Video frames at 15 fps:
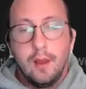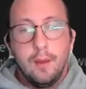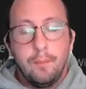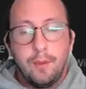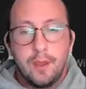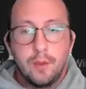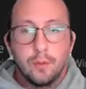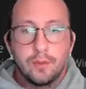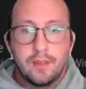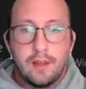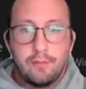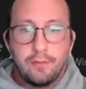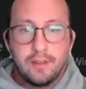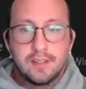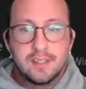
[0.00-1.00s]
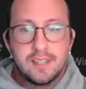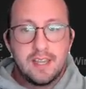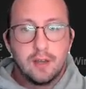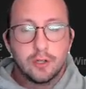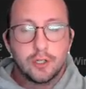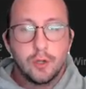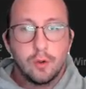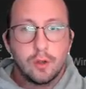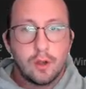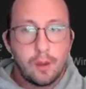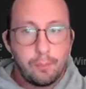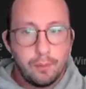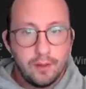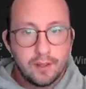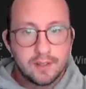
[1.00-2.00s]
but you will definitely see, I'll show a
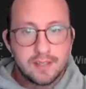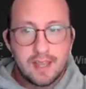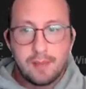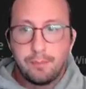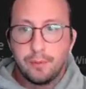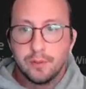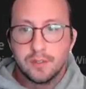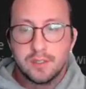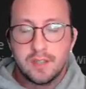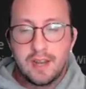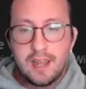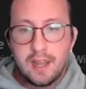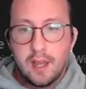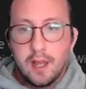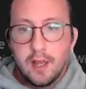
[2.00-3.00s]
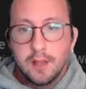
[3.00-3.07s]
couple examples today.